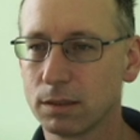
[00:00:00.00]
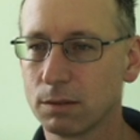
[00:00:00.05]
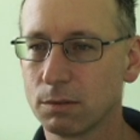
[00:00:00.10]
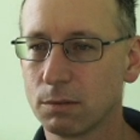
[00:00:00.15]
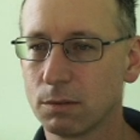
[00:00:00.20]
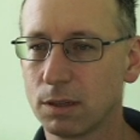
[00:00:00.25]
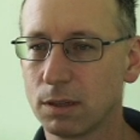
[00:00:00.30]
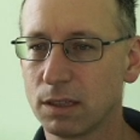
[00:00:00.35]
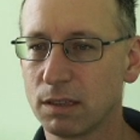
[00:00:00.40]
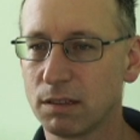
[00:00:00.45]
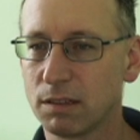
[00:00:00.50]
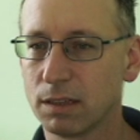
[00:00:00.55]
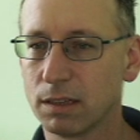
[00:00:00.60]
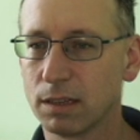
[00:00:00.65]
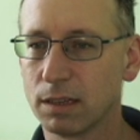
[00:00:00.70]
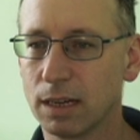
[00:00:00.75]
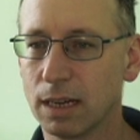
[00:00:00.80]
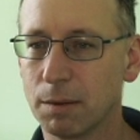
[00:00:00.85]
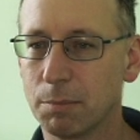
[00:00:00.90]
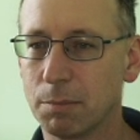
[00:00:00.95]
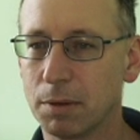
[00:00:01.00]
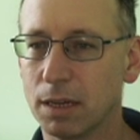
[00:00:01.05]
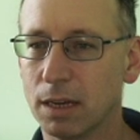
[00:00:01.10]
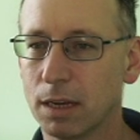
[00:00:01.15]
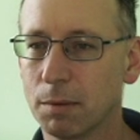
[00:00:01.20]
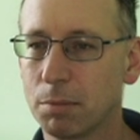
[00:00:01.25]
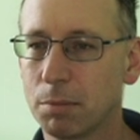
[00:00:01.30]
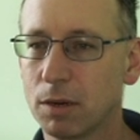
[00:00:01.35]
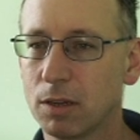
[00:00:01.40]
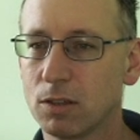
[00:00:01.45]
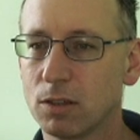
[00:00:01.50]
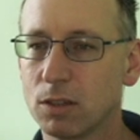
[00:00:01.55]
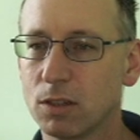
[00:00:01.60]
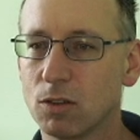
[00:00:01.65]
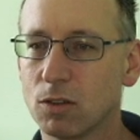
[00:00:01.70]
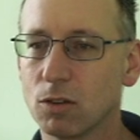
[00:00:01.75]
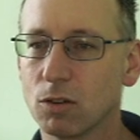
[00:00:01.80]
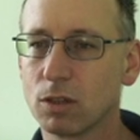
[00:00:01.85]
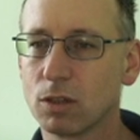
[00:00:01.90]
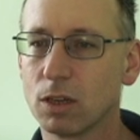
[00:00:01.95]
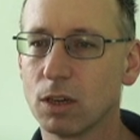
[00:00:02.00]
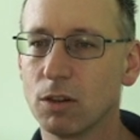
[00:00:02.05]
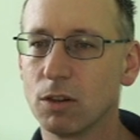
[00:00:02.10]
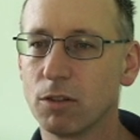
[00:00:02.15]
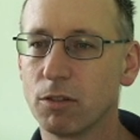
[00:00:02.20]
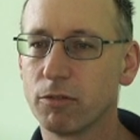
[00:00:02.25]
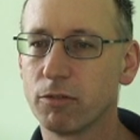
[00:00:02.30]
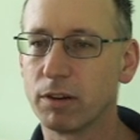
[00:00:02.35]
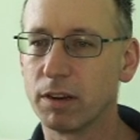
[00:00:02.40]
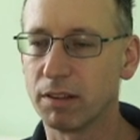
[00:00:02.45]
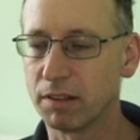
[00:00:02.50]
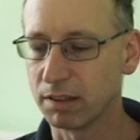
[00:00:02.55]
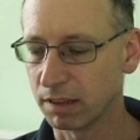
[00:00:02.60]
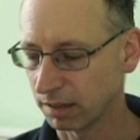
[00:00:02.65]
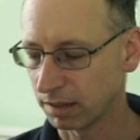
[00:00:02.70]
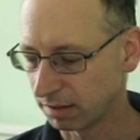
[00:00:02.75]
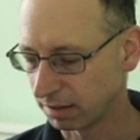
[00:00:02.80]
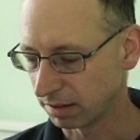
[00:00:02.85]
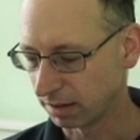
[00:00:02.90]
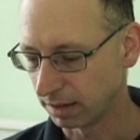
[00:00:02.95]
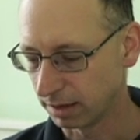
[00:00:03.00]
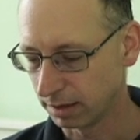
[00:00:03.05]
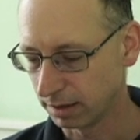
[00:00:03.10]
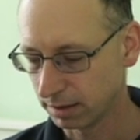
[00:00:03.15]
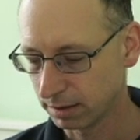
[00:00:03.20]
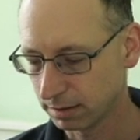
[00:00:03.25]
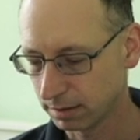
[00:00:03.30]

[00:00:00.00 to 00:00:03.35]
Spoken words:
Where is it unhappy? Upload.go 368.